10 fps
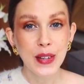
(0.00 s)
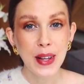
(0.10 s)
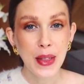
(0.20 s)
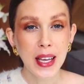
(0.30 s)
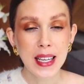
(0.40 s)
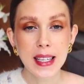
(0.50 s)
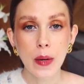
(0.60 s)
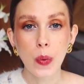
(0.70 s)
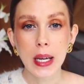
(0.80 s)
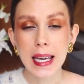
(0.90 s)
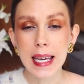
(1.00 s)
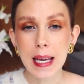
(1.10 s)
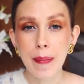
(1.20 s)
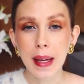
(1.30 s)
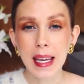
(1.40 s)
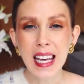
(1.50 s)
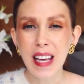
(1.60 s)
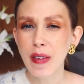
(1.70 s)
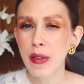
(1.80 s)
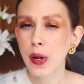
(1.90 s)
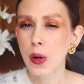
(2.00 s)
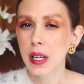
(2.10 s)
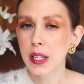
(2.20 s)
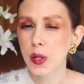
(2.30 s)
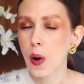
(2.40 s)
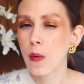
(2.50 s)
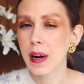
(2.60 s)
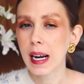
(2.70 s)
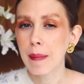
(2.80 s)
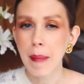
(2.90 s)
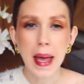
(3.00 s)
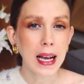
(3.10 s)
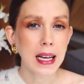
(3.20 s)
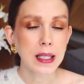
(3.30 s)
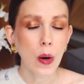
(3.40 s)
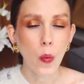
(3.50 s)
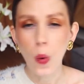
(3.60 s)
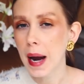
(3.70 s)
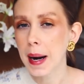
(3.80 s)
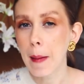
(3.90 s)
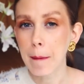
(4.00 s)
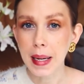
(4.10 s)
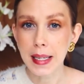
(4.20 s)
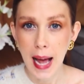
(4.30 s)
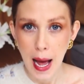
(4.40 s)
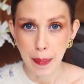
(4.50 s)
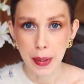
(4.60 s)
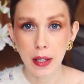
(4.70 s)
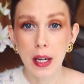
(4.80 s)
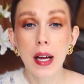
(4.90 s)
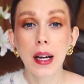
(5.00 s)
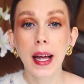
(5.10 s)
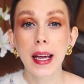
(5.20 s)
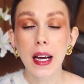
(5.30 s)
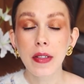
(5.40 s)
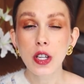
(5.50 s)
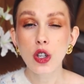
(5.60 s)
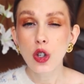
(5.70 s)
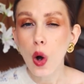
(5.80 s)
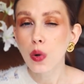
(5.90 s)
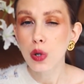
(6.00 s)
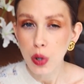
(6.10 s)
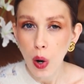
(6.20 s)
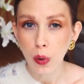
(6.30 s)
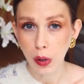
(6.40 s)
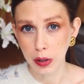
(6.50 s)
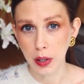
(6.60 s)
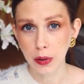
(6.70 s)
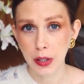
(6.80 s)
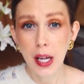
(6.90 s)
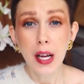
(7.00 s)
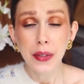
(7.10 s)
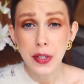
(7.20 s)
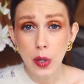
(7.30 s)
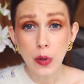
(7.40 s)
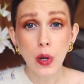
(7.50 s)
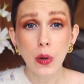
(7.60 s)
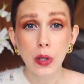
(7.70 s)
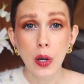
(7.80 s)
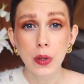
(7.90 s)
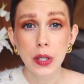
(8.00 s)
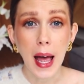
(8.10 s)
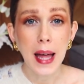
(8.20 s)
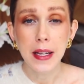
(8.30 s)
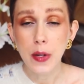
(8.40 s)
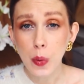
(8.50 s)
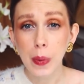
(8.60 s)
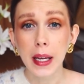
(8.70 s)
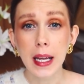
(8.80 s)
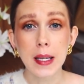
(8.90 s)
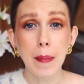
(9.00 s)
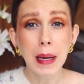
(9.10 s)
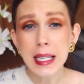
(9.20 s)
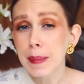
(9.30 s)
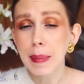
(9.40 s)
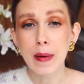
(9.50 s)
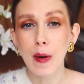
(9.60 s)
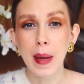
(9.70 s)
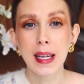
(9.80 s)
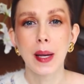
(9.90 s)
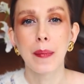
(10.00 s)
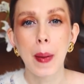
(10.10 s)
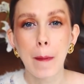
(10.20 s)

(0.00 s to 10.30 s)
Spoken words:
to the things that we keep even though they don't really make us one bit happier, like the soso clothes. The soso clothes and the duplicates must be what makes up the